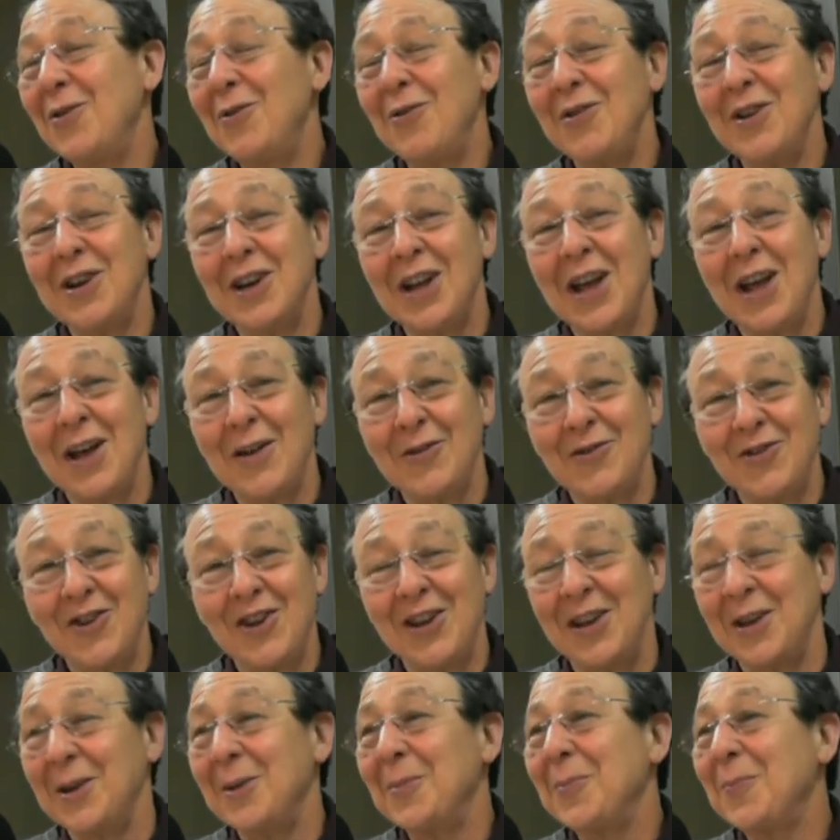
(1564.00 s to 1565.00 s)
if you're in
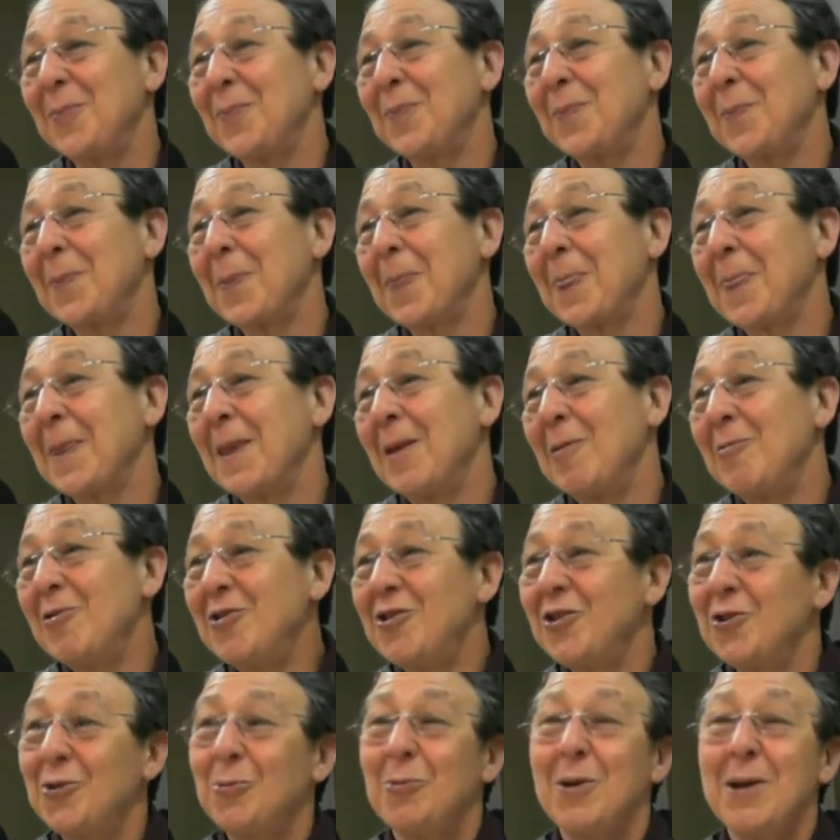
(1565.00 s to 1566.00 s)
Gauteng,
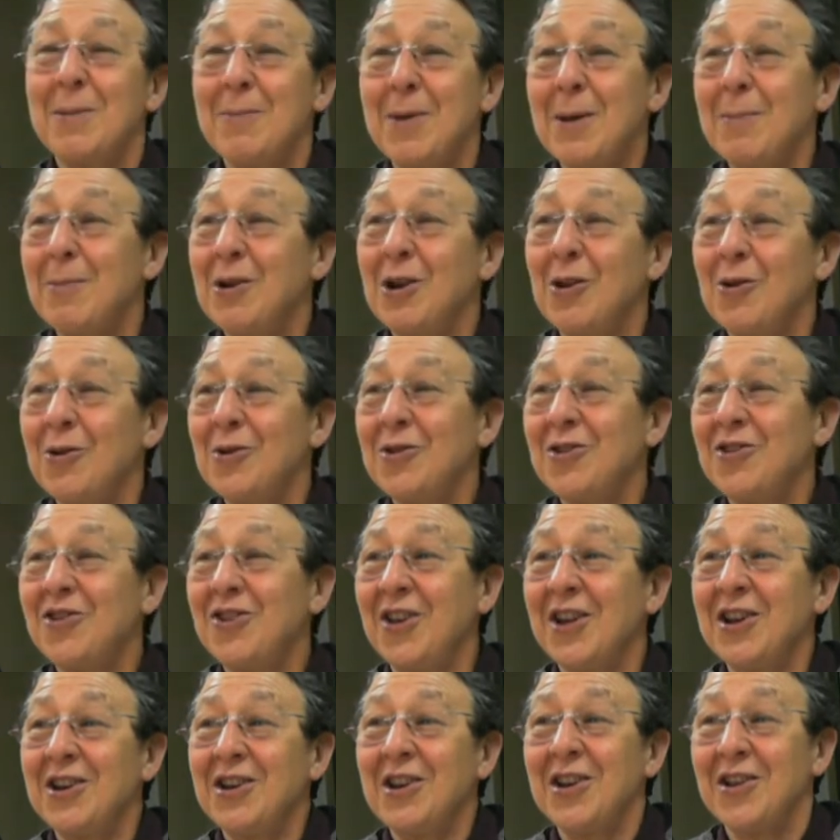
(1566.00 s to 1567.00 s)
which is where Mamelodi
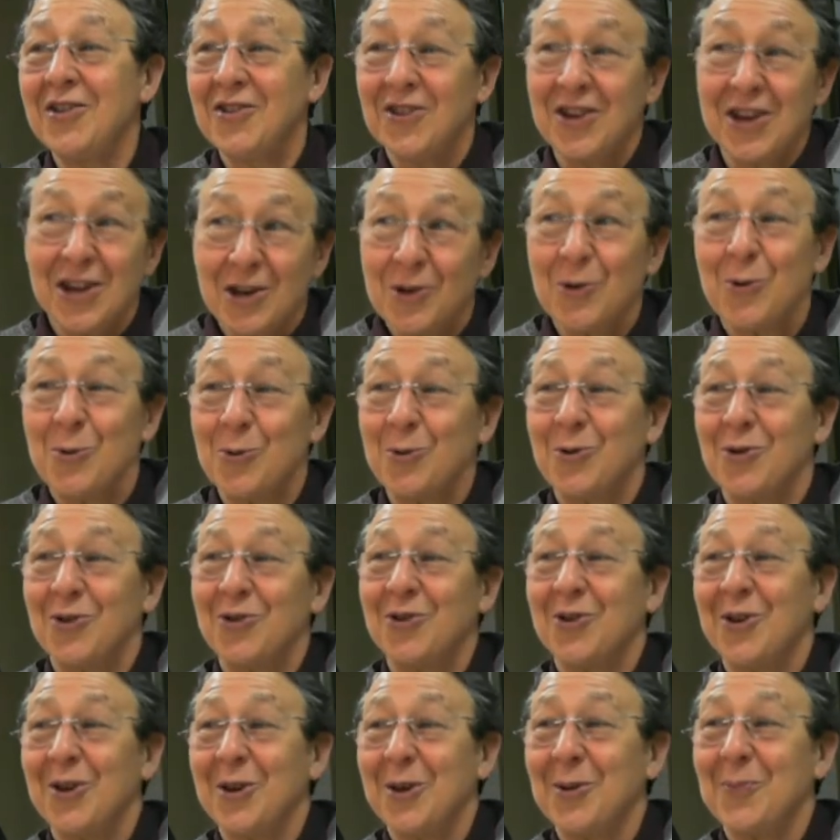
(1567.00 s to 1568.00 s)
Sundowns
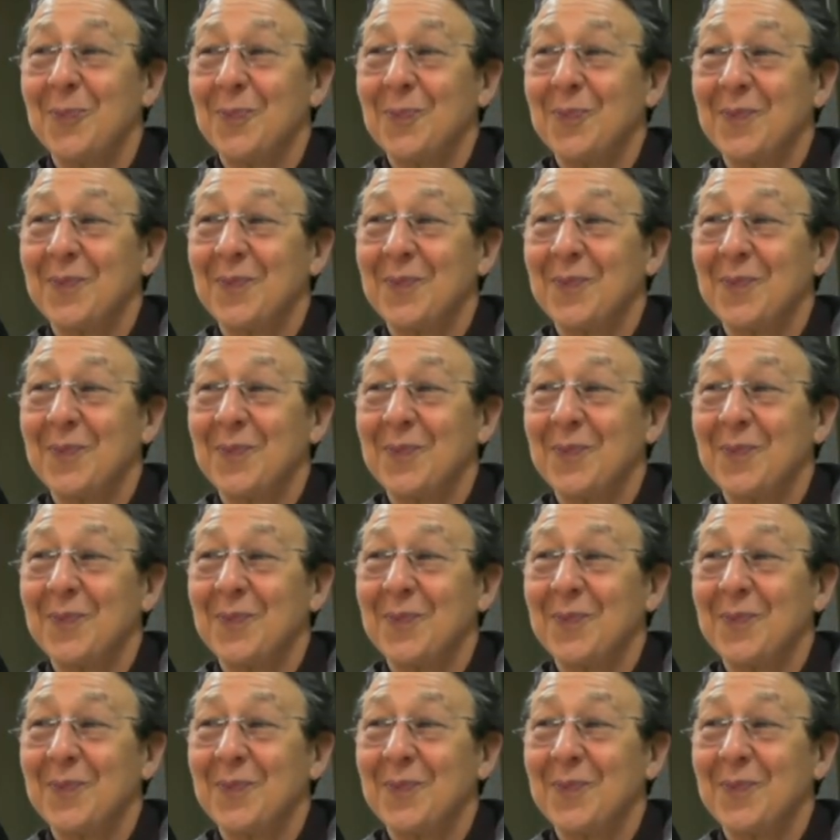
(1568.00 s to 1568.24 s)
headquarters are.